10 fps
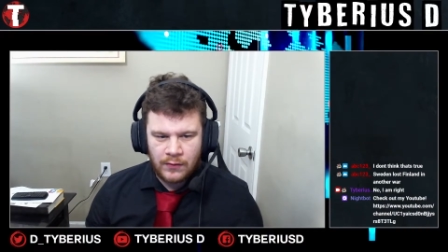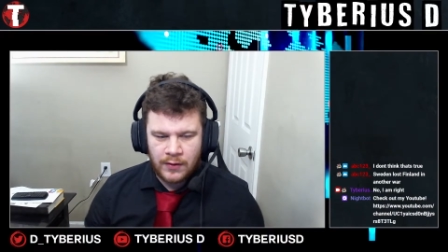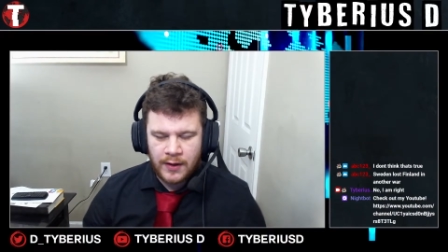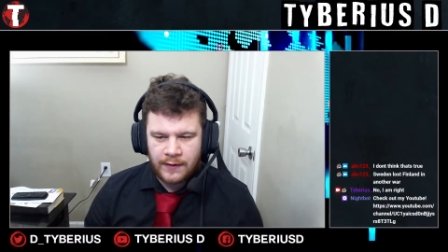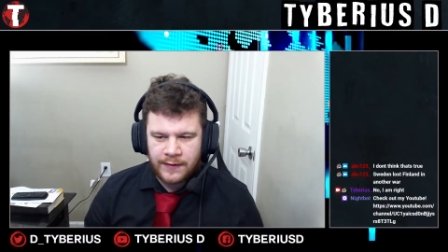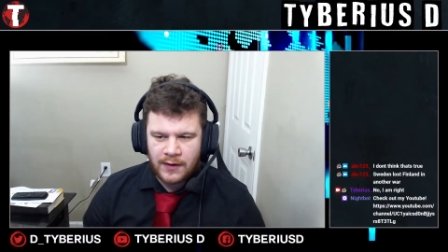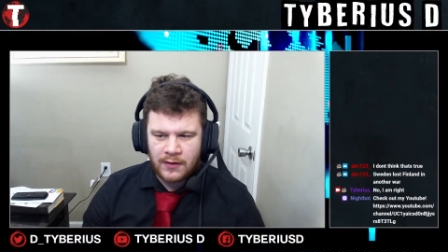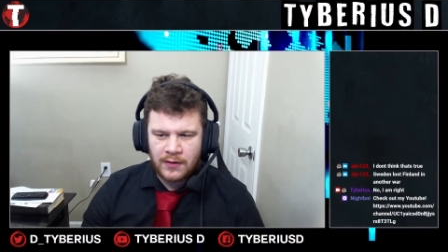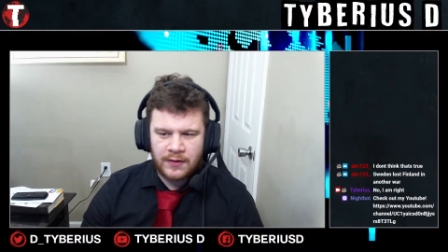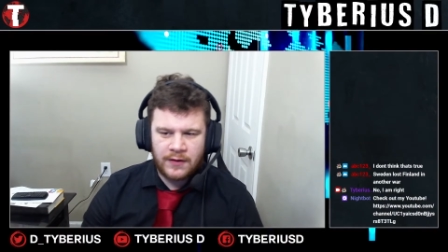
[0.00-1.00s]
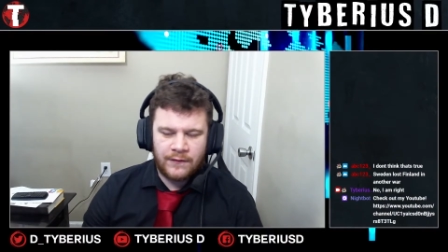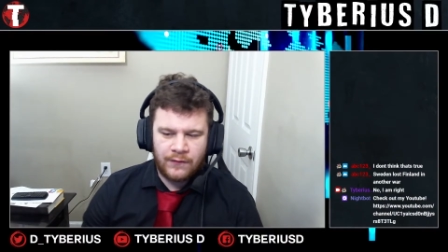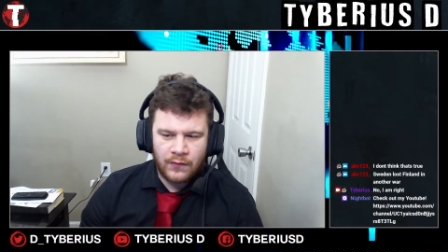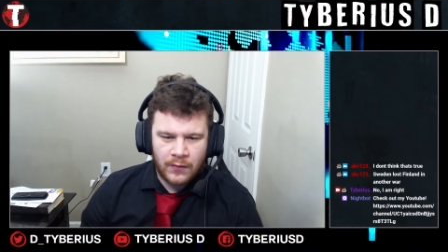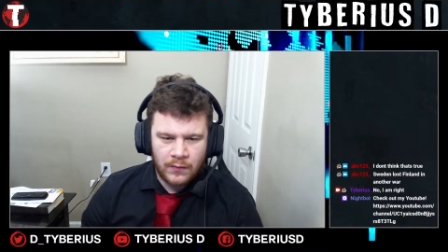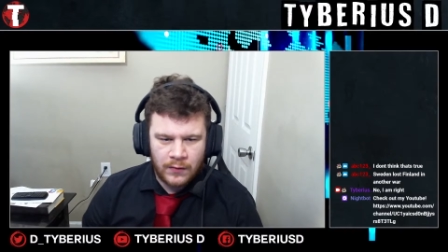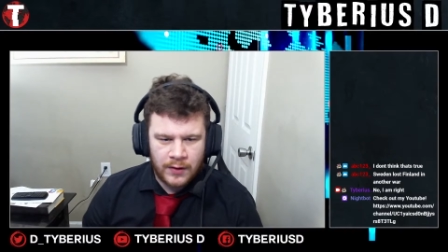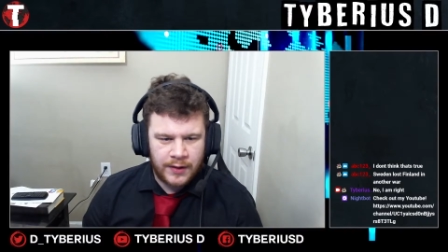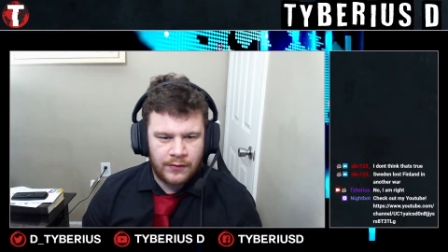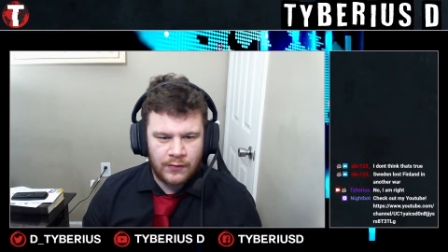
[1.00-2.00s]
the era of World
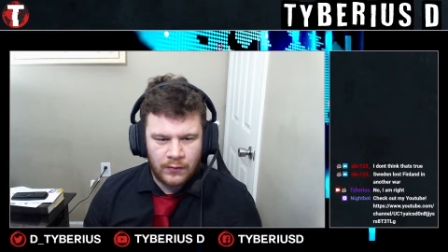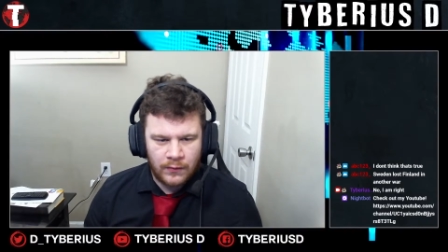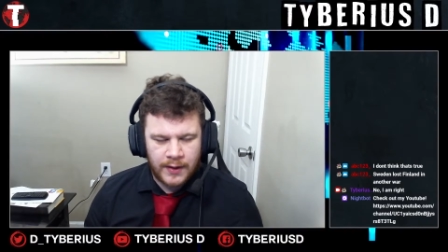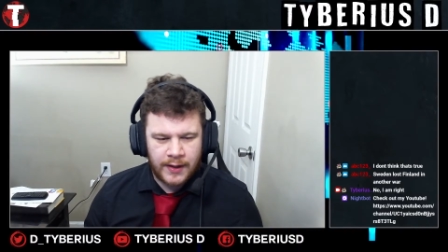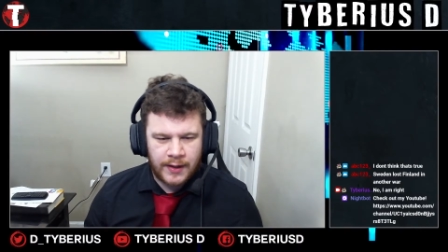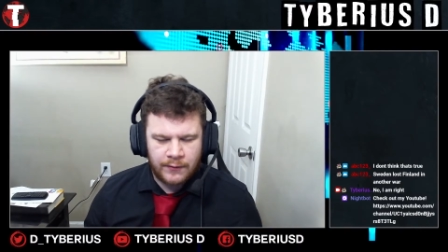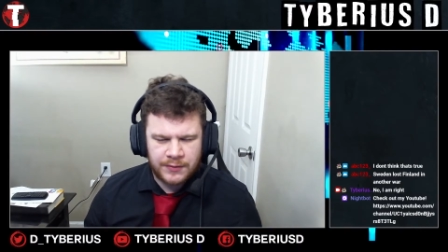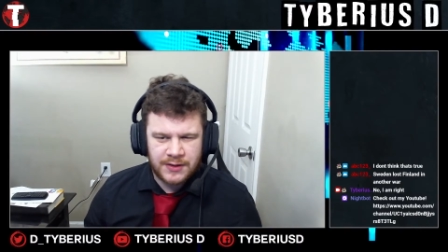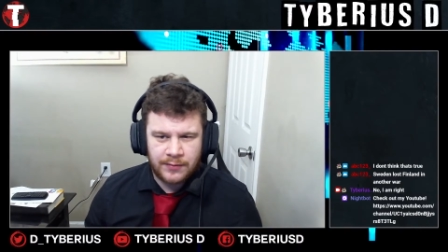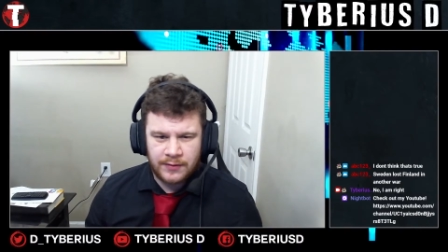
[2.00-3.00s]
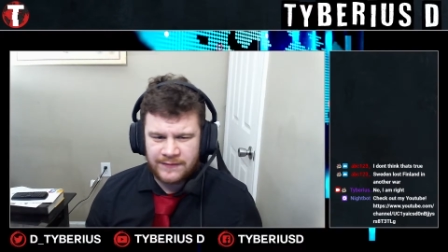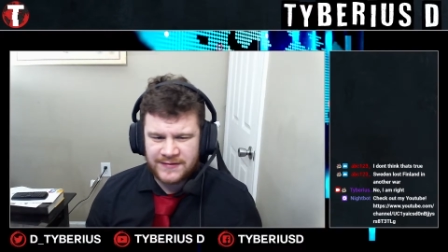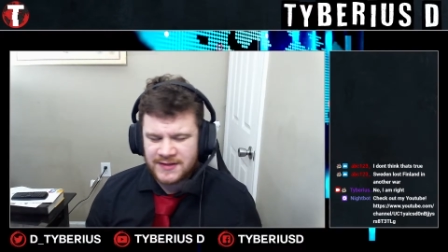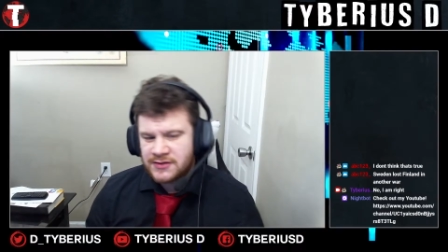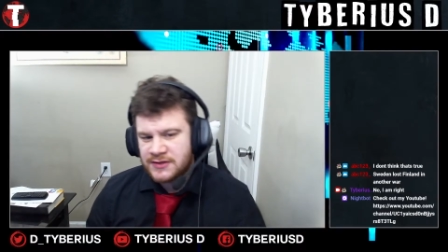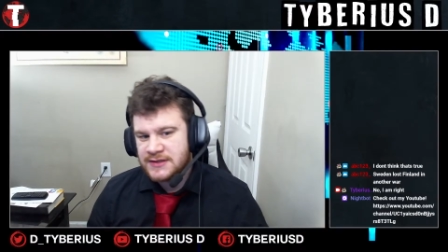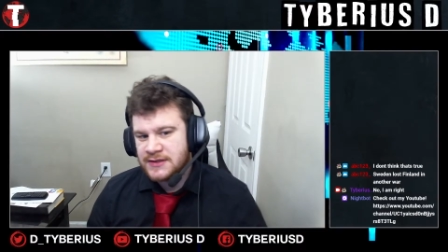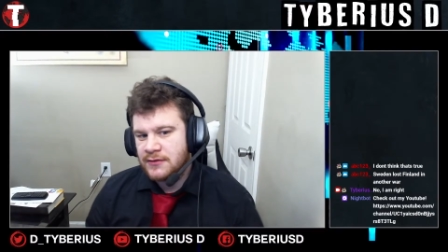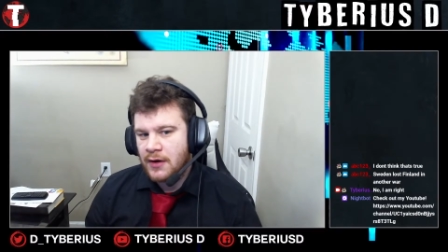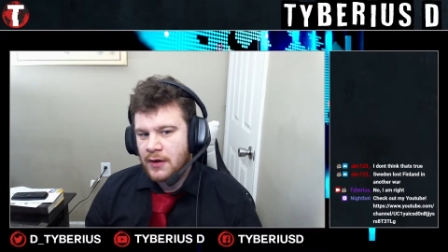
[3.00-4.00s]
War I, Norway, which I believe is actually
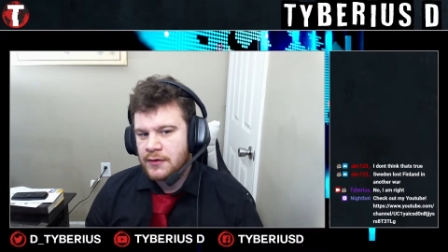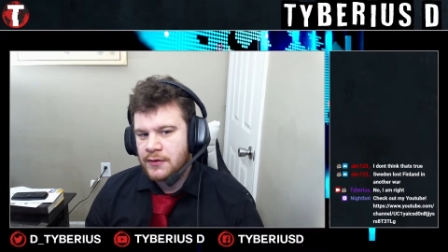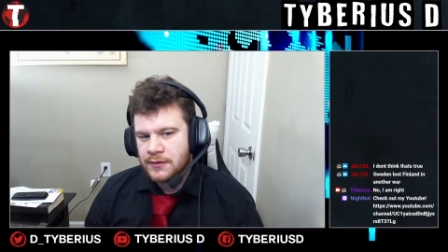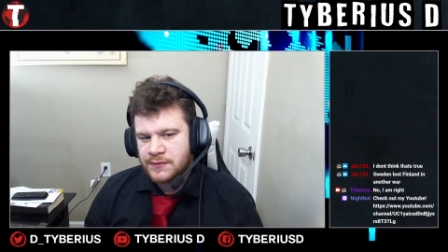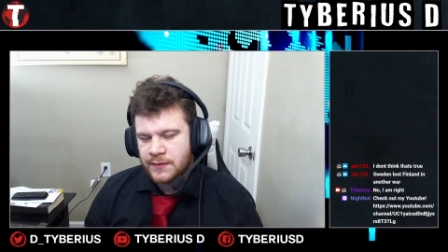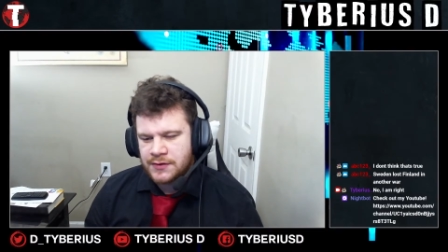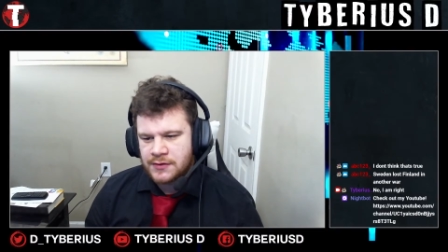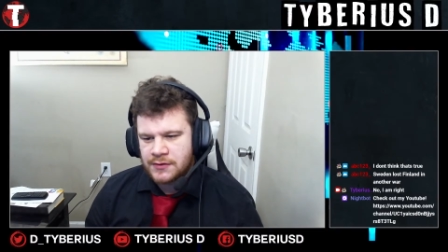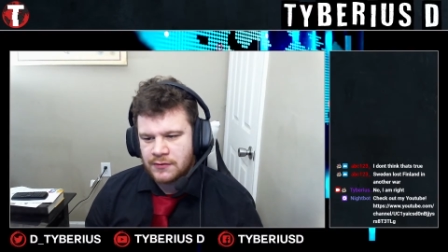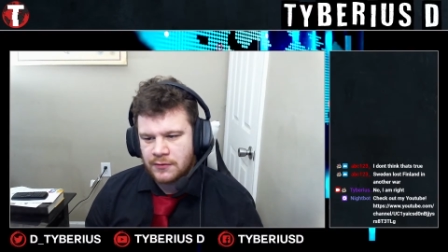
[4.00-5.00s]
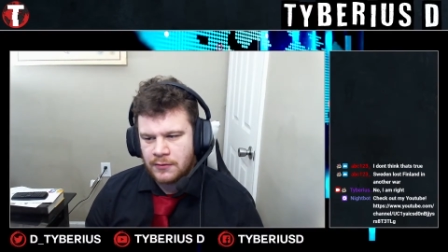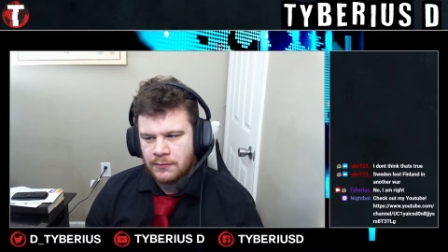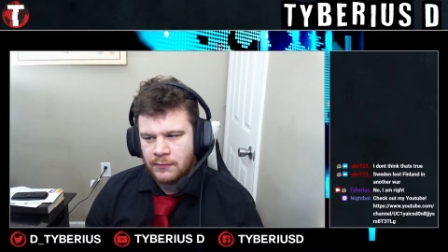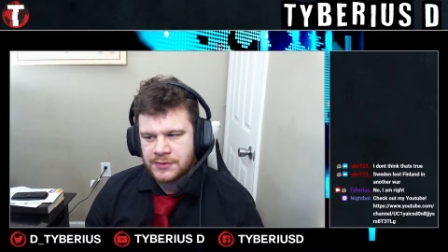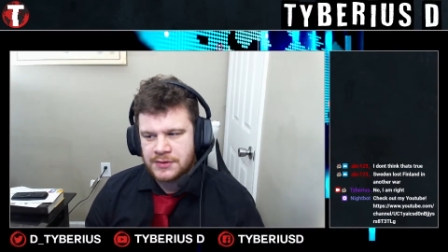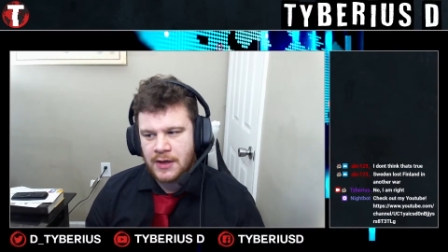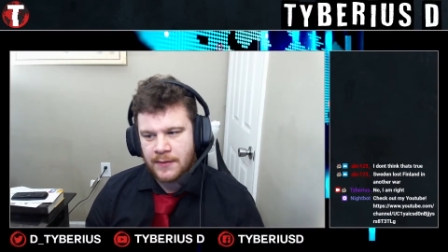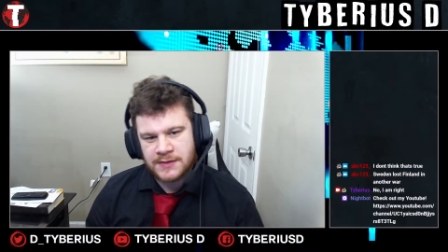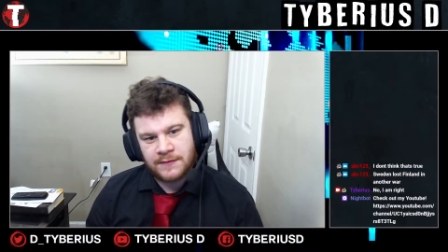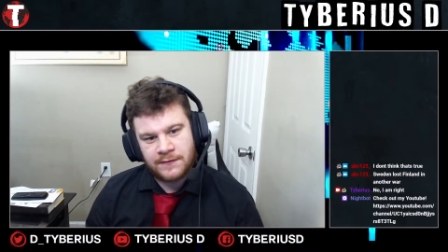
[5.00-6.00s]
still under Swedish control, which now
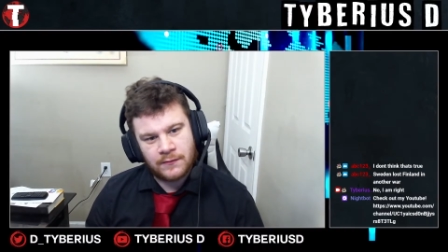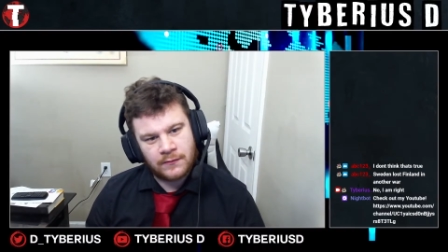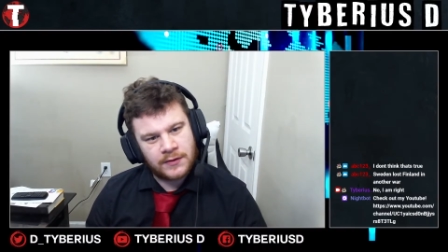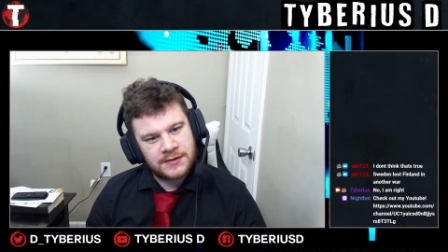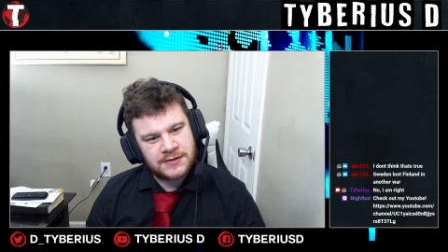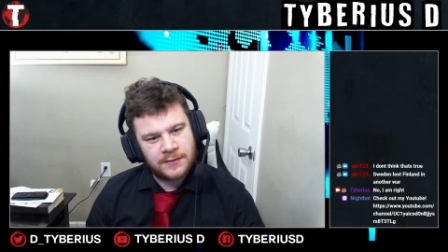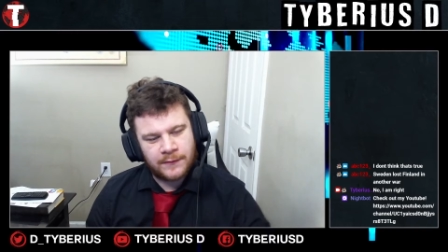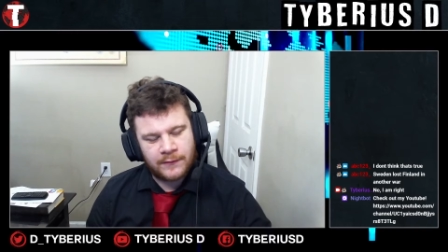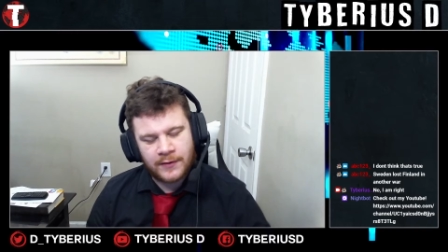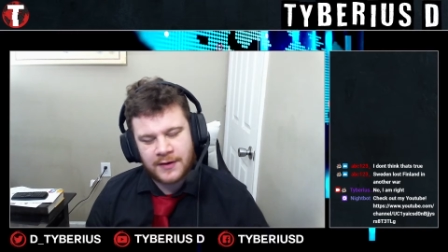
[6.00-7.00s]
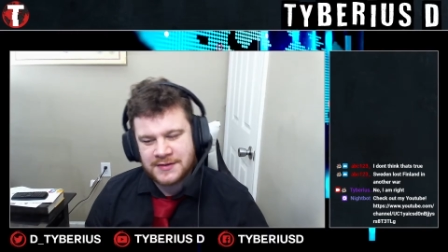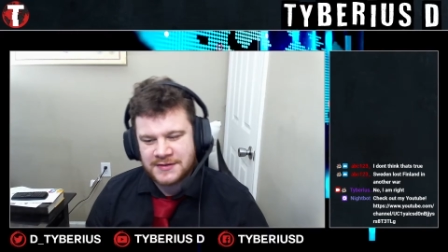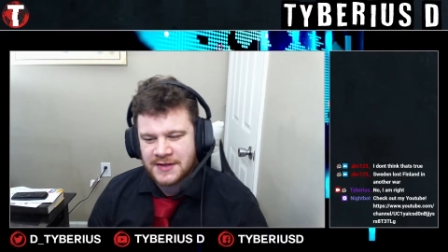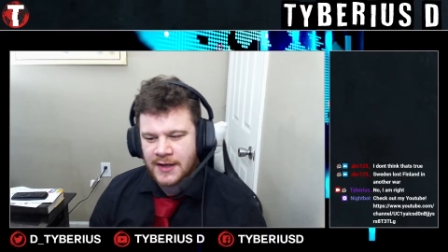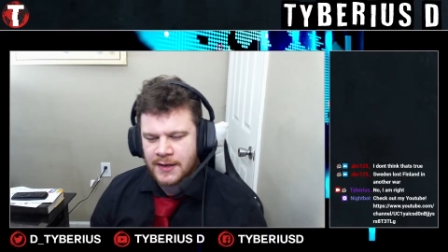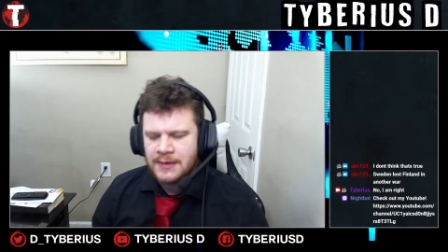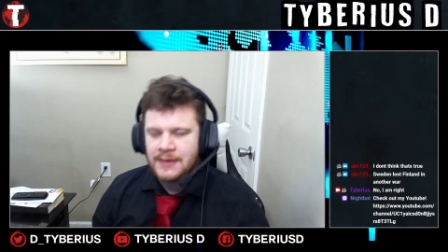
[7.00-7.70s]
makes me feel really stupid for what I just said.